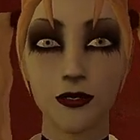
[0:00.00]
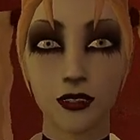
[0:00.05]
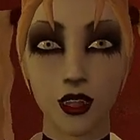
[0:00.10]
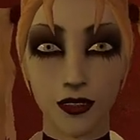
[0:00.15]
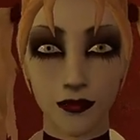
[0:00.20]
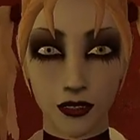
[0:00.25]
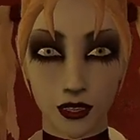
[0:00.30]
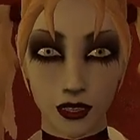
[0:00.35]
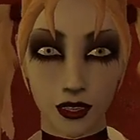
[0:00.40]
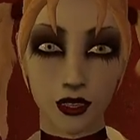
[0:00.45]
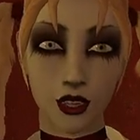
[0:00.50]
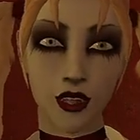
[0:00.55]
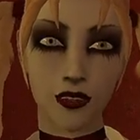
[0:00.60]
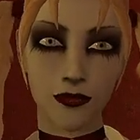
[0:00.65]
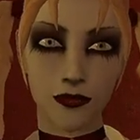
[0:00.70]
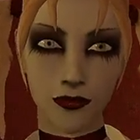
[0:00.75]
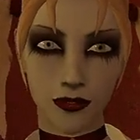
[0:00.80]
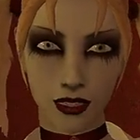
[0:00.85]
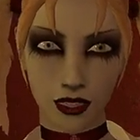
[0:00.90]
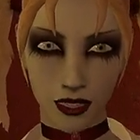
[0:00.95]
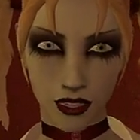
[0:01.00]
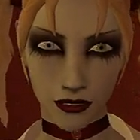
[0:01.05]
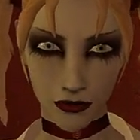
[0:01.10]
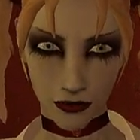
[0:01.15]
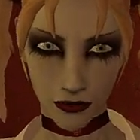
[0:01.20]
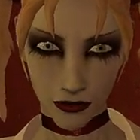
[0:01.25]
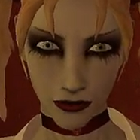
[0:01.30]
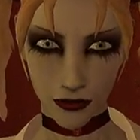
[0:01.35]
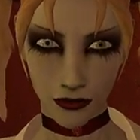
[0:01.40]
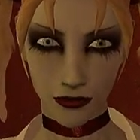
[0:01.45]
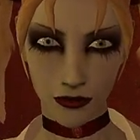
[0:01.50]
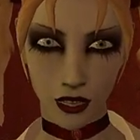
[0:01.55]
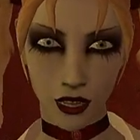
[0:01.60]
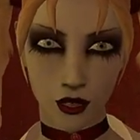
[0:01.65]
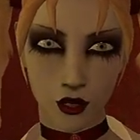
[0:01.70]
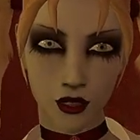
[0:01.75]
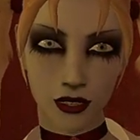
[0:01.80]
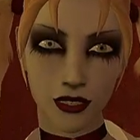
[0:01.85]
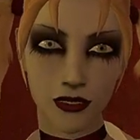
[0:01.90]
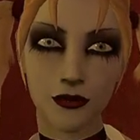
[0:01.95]
lap up the milk of me,
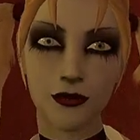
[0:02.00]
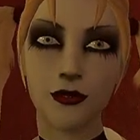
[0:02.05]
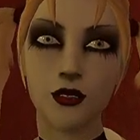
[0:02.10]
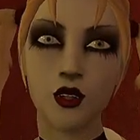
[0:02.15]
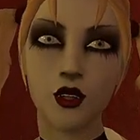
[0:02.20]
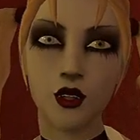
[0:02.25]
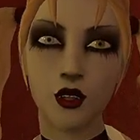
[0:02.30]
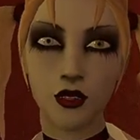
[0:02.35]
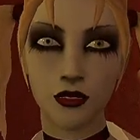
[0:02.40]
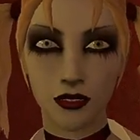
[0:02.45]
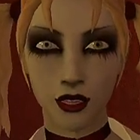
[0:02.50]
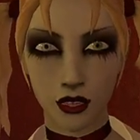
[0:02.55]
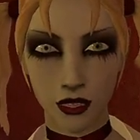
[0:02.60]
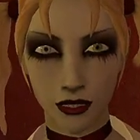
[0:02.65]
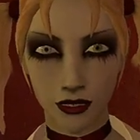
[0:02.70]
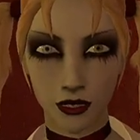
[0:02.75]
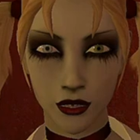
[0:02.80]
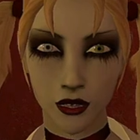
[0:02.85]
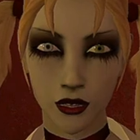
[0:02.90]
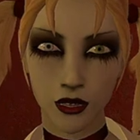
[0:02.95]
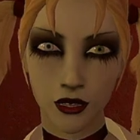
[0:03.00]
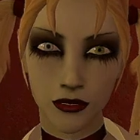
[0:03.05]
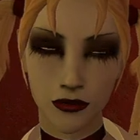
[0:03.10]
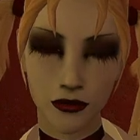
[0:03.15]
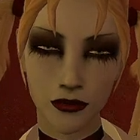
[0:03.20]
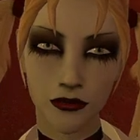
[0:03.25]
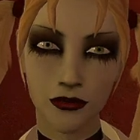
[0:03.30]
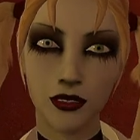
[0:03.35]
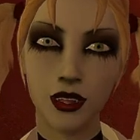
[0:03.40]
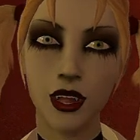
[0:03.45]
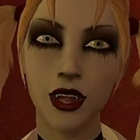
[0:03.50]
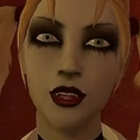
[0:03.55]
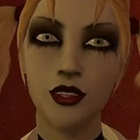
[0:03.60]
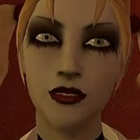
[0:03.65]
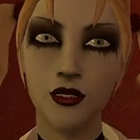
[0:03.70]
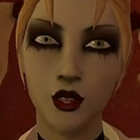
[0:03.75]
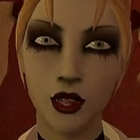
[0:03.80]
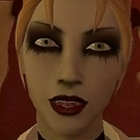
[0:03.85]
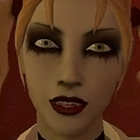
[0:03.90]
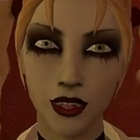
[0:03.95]
and we purr, kitten,
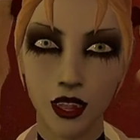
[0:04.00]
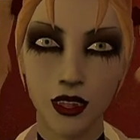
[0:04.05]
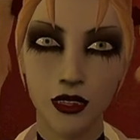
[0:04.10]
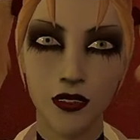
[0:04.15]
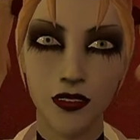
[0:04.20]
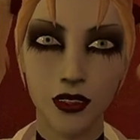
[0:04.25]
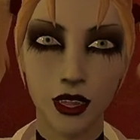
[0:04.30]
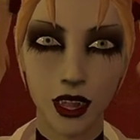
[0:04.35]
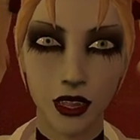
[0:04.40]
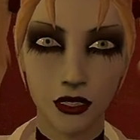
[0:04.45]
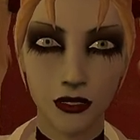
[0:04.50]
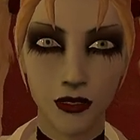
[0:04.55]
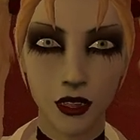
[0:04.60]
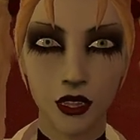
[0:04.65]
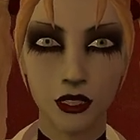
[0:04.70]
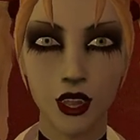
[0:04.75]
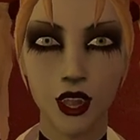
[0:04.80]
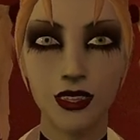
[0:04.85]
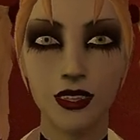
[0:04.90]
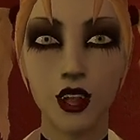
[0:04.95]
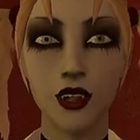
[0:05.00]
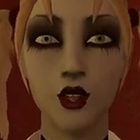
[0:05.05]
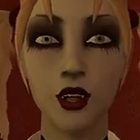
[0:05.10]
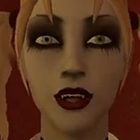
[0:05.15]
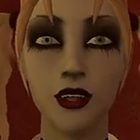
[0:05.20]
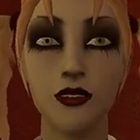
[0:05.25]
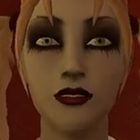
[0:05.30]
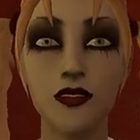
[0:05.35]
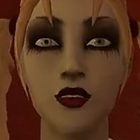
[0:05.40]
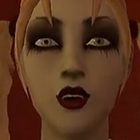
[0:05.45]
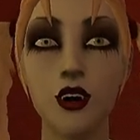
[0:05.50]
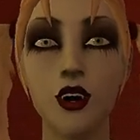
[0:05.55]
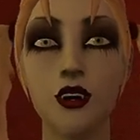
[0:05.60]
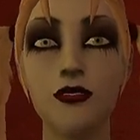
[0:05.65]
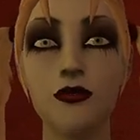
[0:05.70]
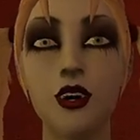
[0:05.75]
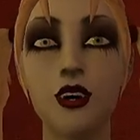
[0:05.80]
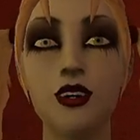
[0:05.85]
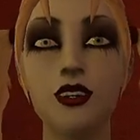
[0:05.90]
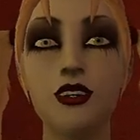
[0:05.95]
like dragonflies buzzing around
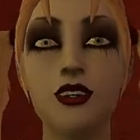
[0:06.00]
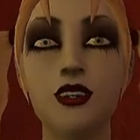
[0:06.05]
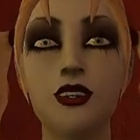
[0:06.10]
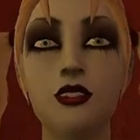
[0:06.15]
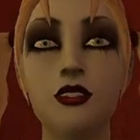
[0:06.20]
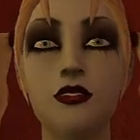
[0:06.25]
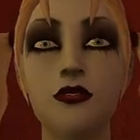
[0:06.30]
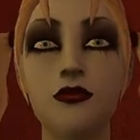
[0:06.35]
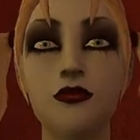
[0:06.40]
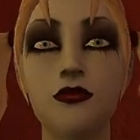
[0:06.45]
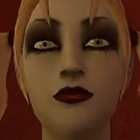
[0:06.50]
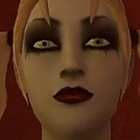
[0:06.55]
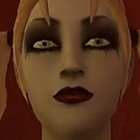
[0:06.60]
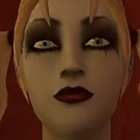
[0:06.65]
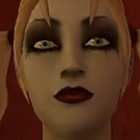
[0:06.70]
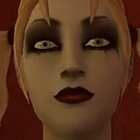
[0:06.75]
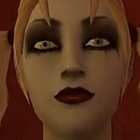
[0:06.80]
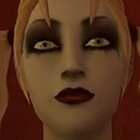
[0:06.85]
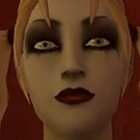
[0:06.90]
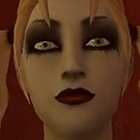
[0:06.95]
frog bellies.